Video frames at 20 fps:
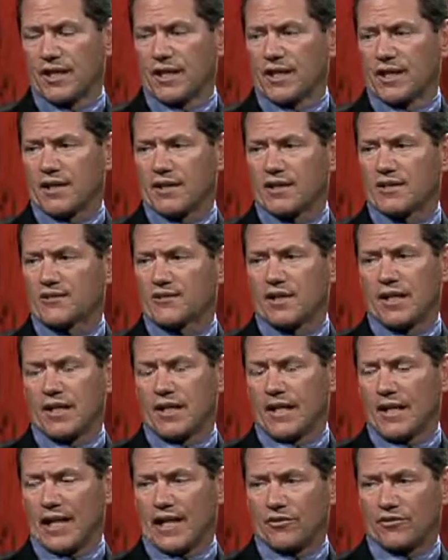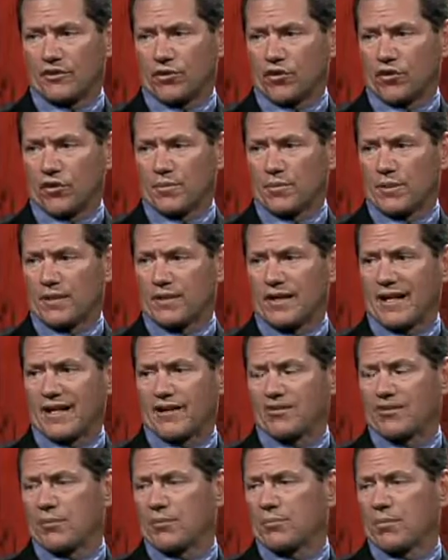and it's as urban
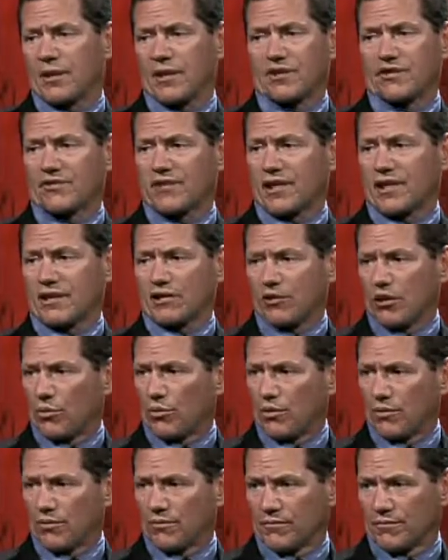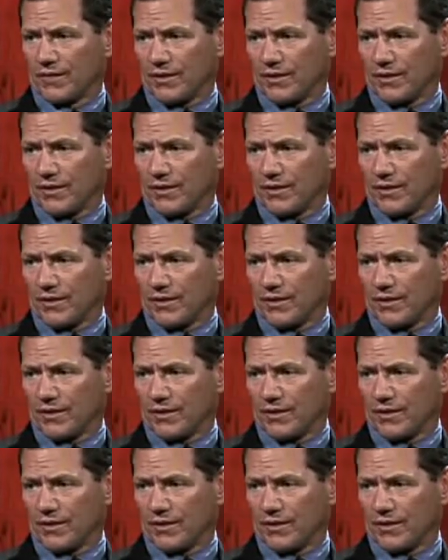as a place like Lowell